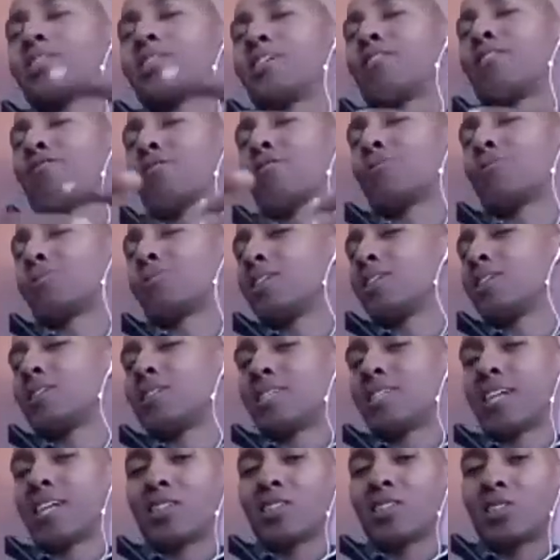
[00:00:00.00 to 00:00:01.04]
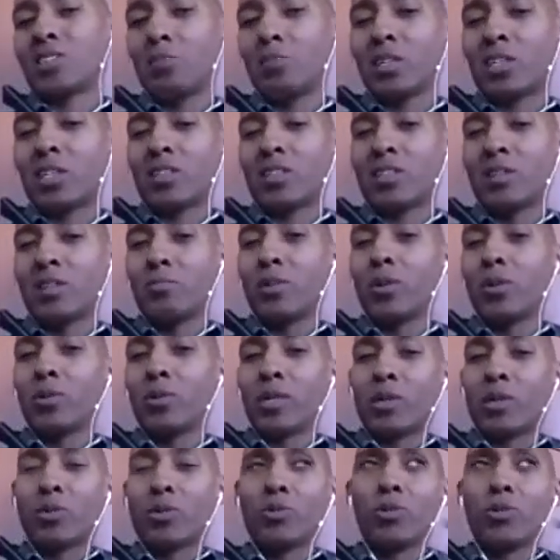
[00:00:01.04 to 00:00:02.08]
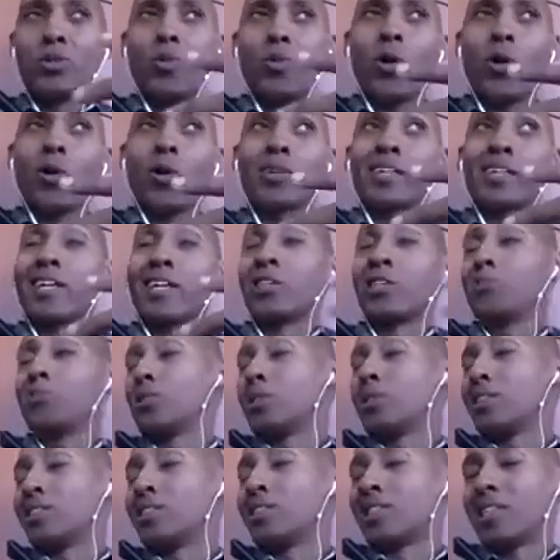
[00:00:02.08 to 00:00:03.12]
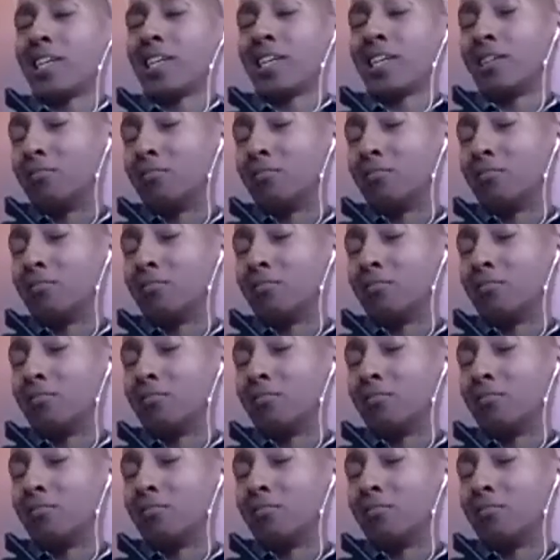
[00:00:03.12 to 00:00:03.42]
that first 10 seconds to make them know like who you are and like, hey, you need to stay?